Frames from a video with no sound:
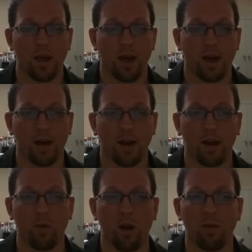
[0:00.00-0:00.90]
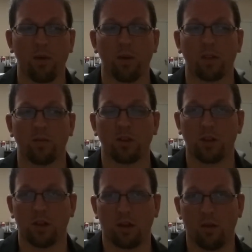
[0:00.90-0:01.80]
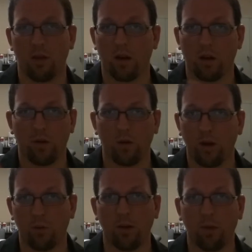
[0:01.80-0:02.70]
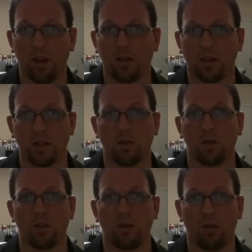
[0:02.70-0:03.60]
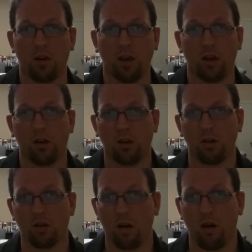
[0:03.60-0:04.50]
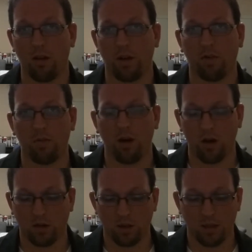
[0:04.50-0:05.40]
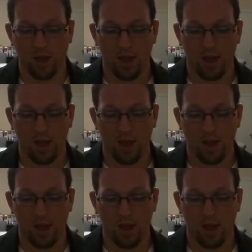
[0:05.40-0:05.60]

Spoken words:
And what I'm going to do is I'm not going to do any repeats. I just want you to be able to hear all the different parts,